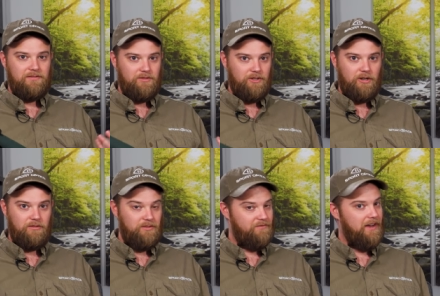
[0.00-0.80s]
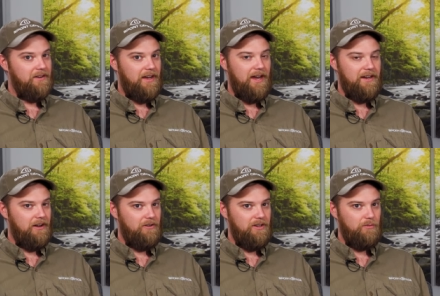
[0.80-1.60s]
If you know you find a hot
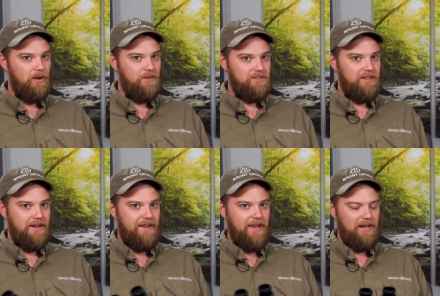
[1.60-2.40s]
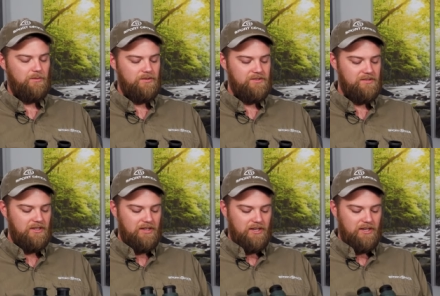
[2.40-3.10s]
area where there's a lot of animals,